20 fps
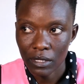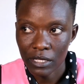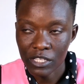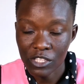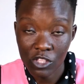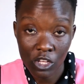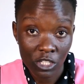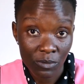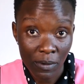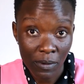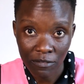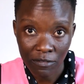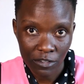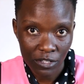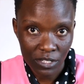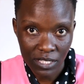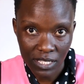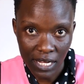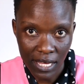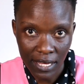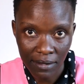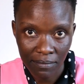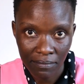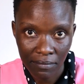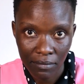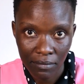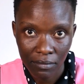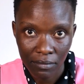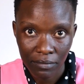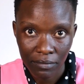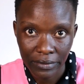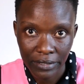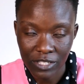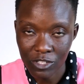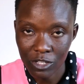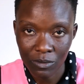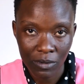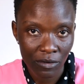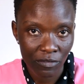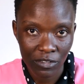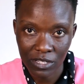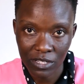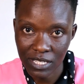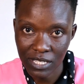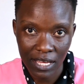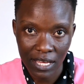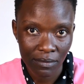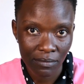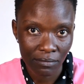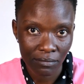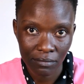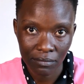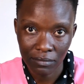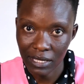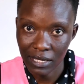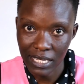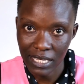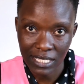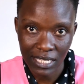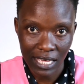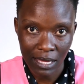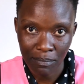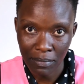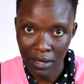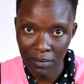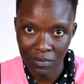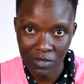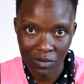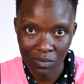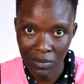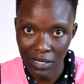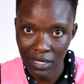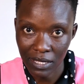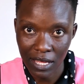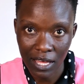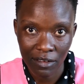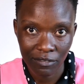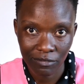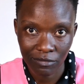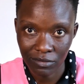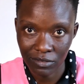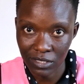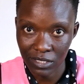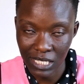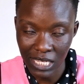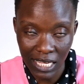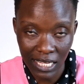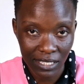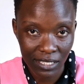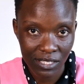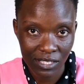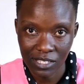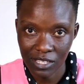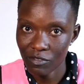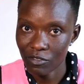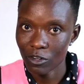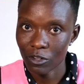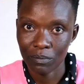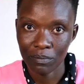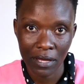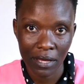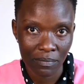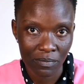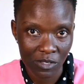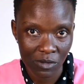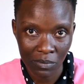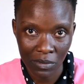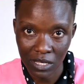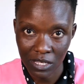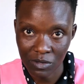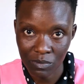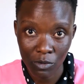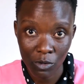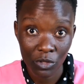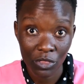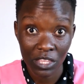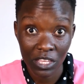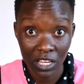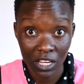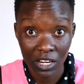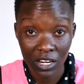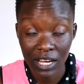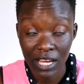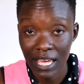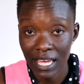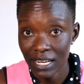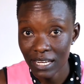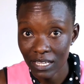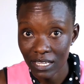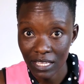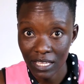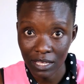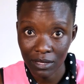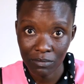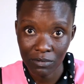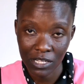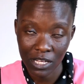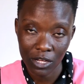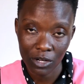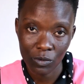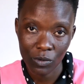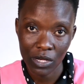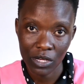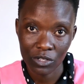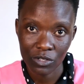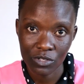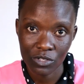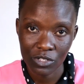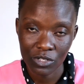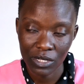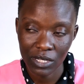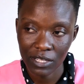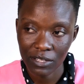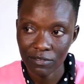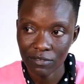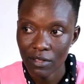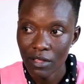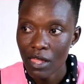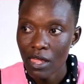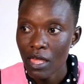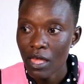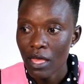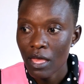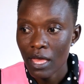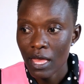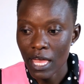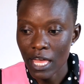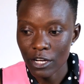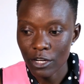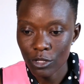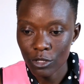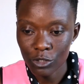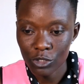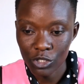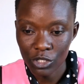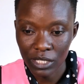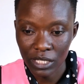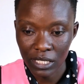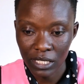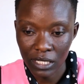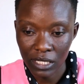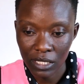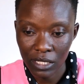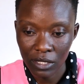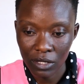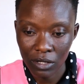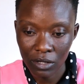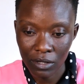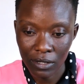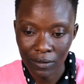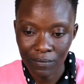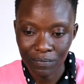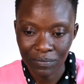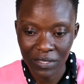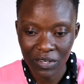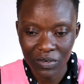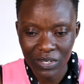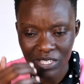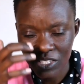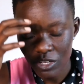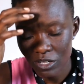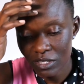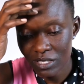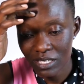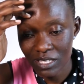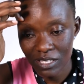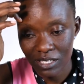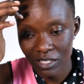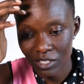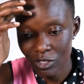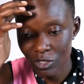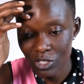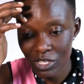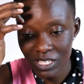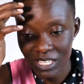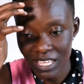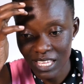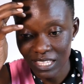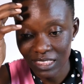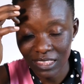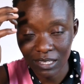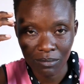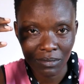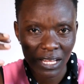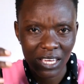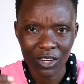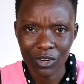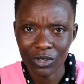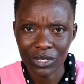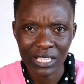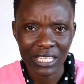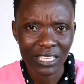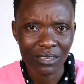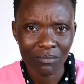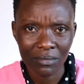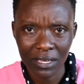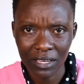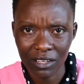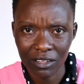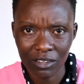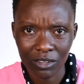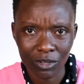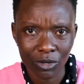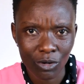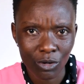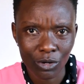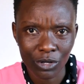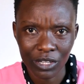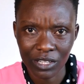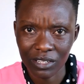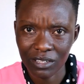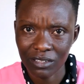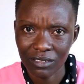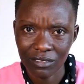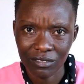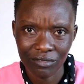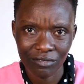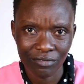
it's not my first time. It's not my first time getting a pap smear. I've done several pap smears, both here and in Cape Town where I used to live. And usually the results, you just get them like on email or